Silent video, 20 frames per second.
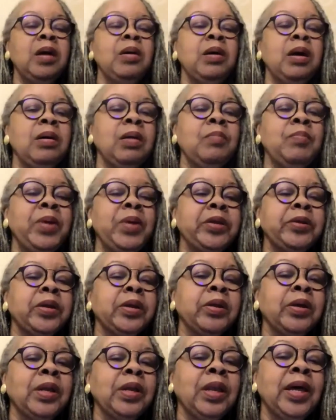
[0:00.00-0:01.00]

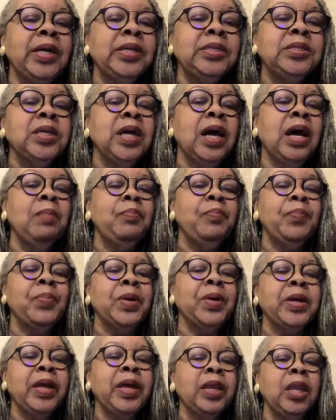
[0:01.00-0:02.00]
Amanda Kleintop,
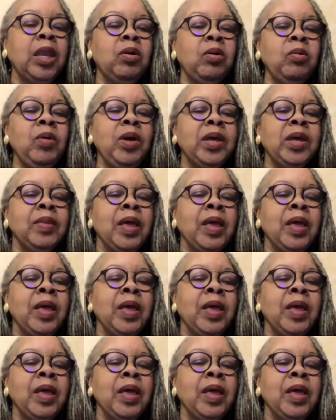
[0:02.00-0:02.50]
hello.